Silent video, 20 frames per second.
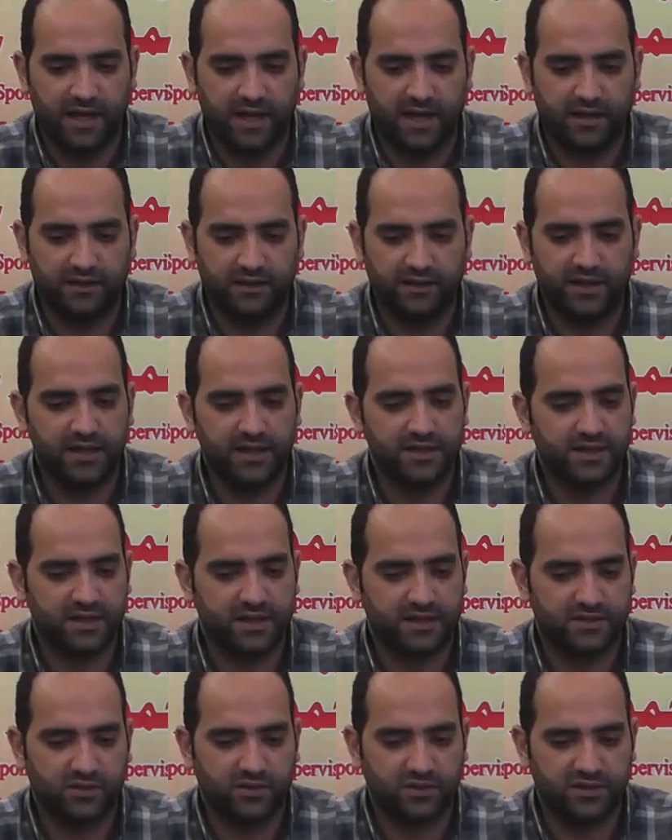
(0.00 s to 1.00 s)
Allah the
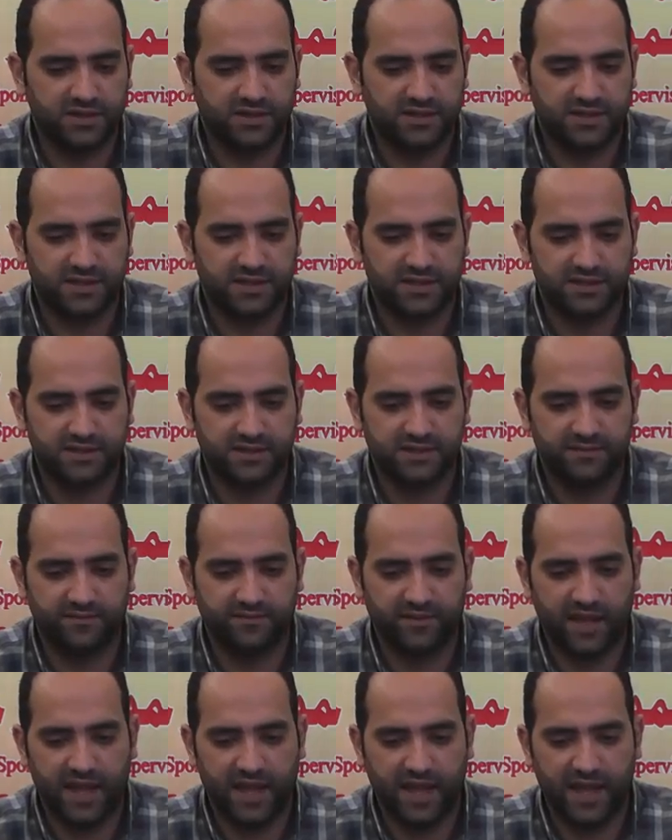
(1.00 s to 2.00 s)
Exalted says,
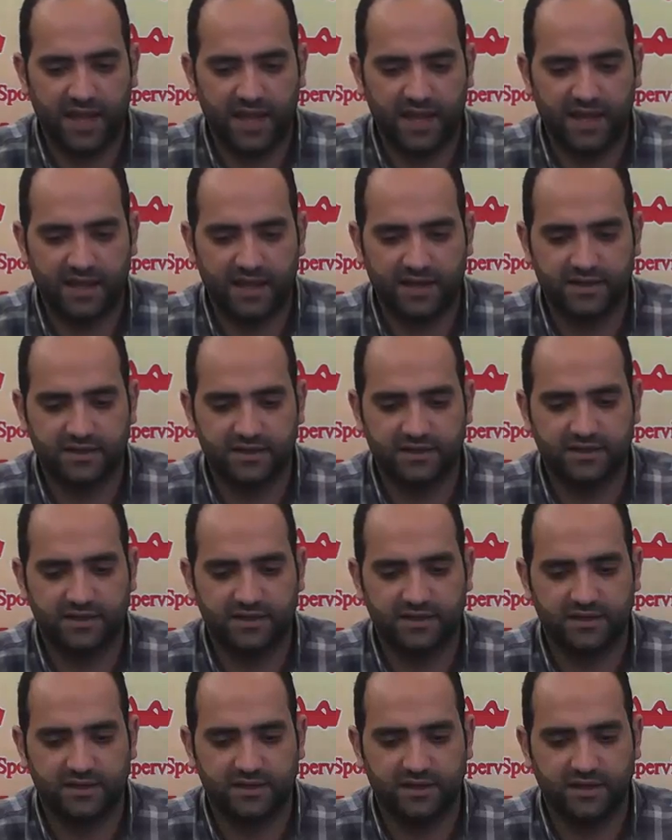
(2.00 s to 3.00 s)
and
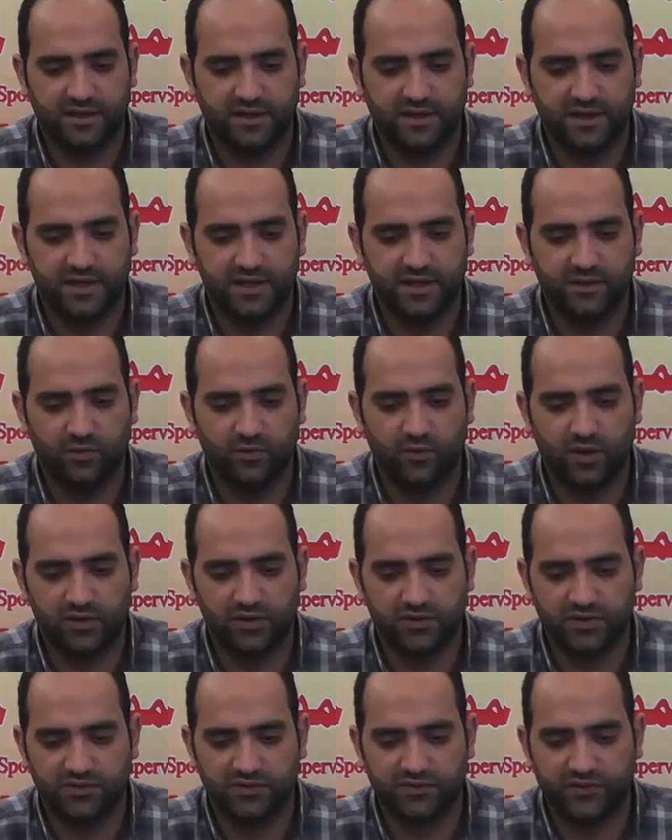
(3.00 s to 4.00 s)
He
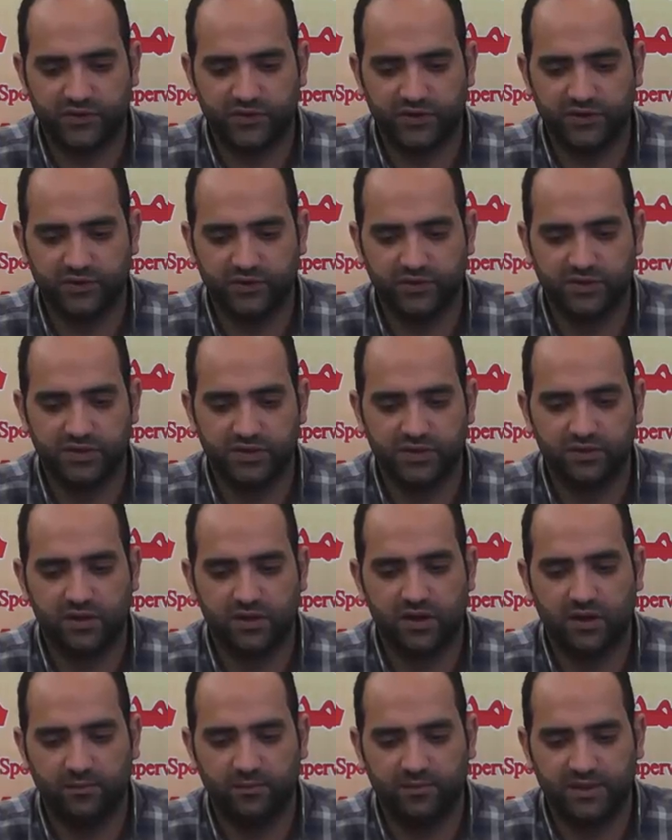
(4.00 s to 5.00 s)
wants for you to
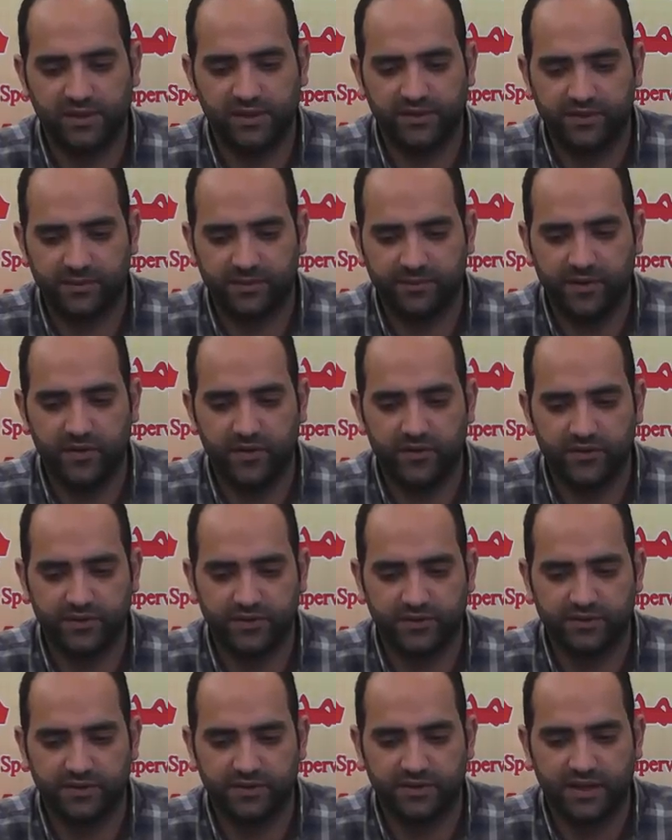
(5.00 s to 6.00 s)
complete the
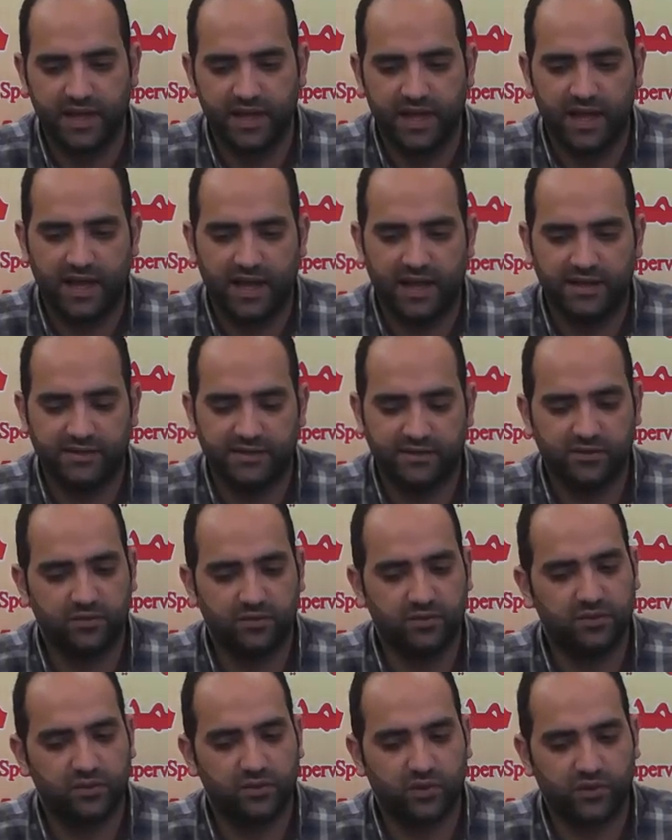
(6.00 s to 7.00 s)
period and to
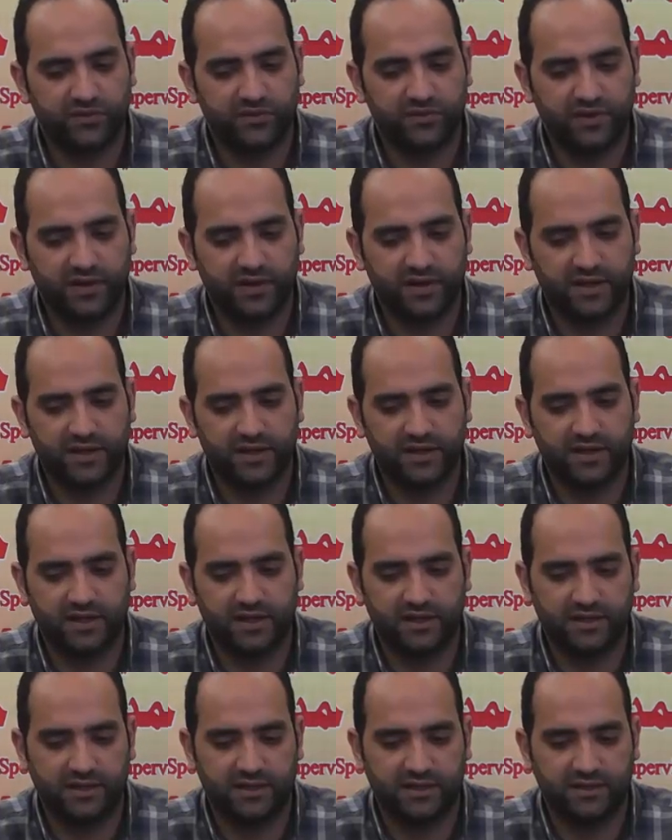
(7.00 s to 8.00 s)
glorify
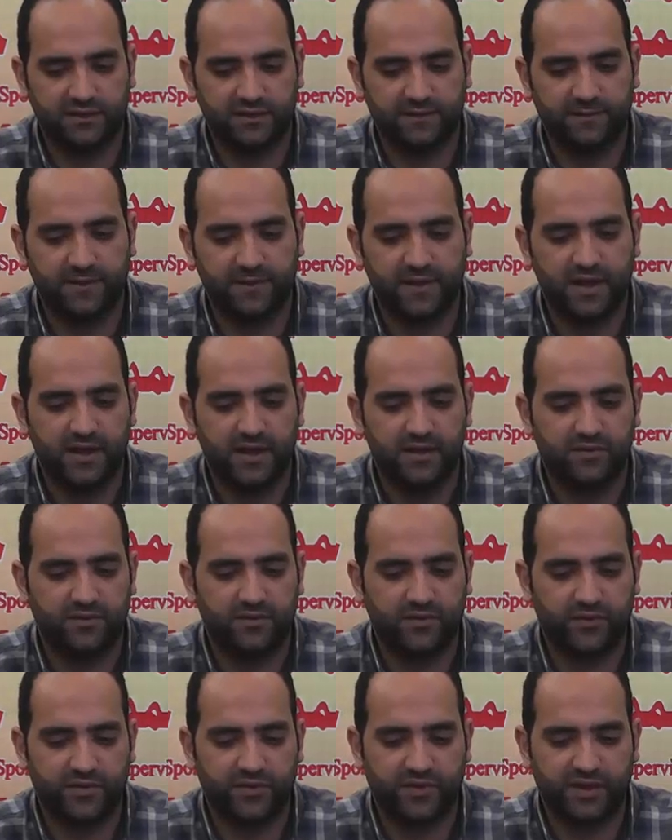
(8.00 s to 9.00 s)
Allah
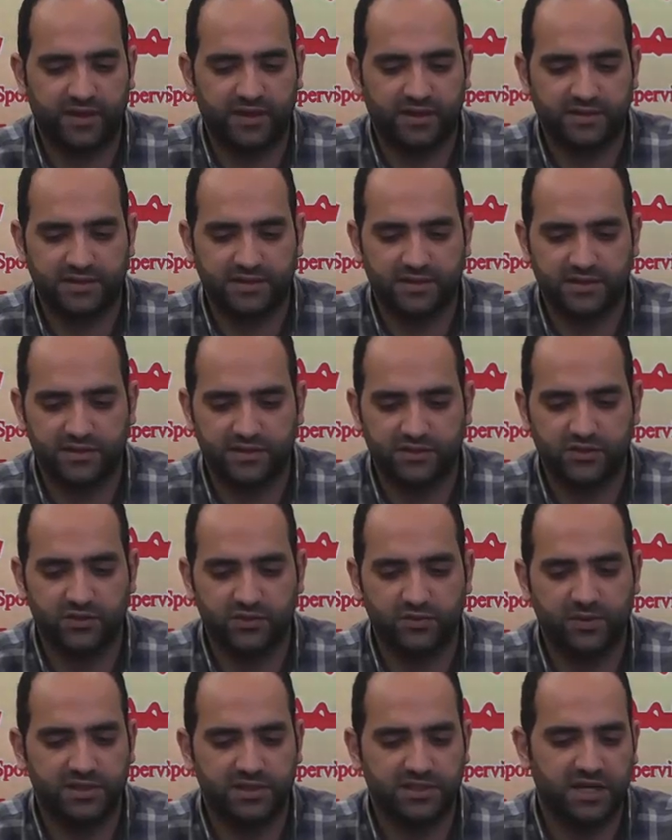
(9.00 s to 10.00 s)
for that
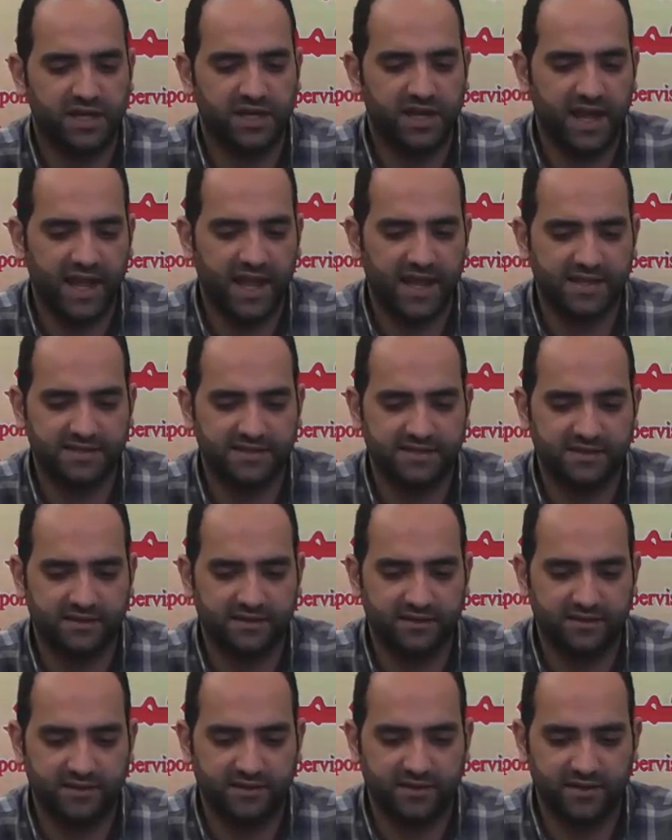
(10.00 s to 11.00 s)
to which He has
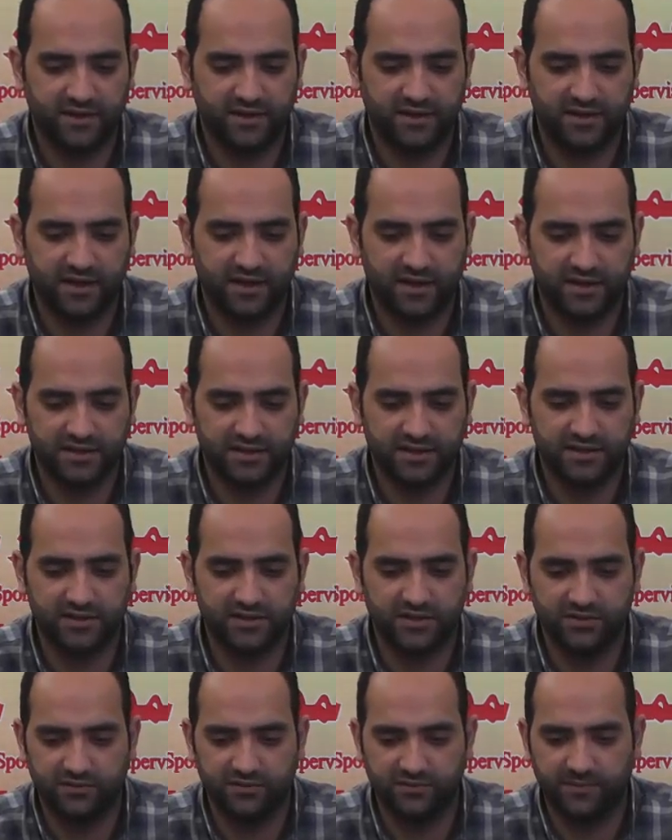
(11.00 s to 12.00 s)
guided
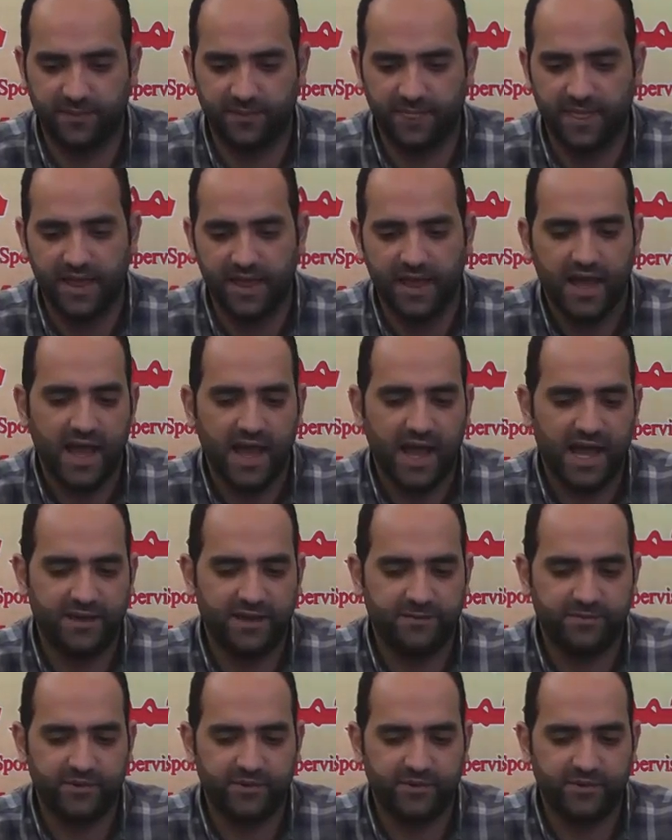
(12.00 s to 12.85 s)
you, and